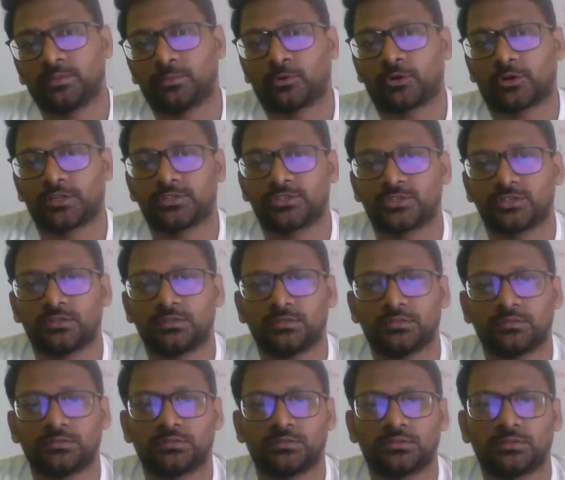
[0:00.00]
potential
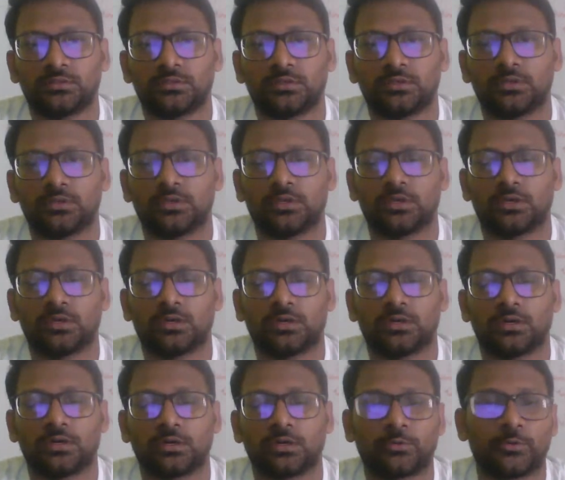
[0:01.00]

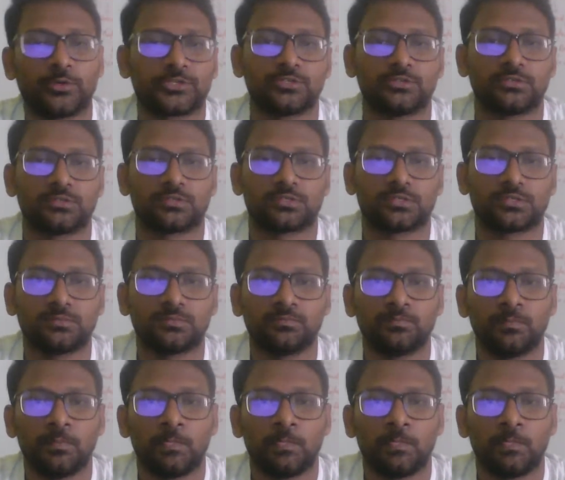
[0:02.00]
questions.